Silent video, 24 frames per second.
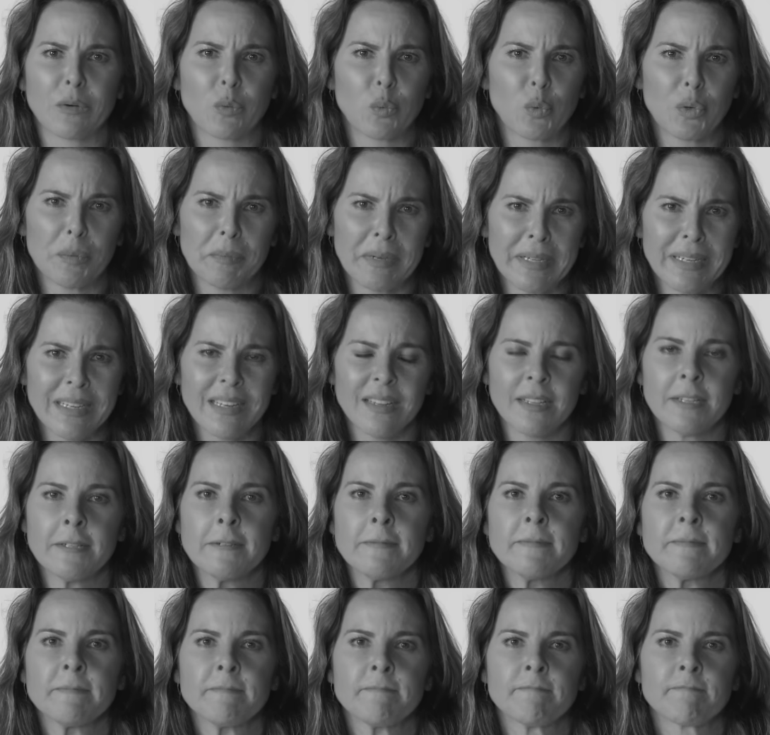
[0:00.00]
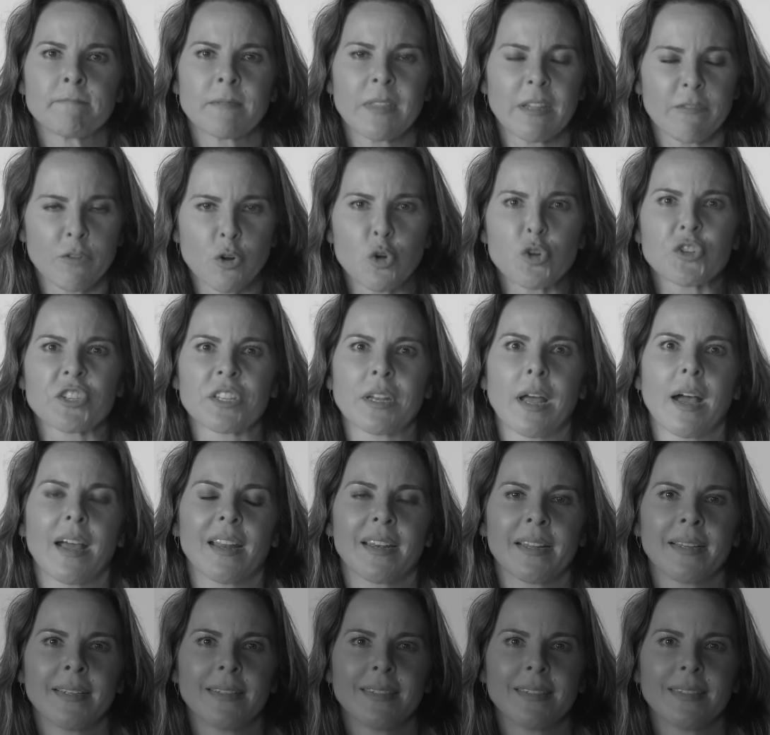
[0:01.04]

a woman. Of course not.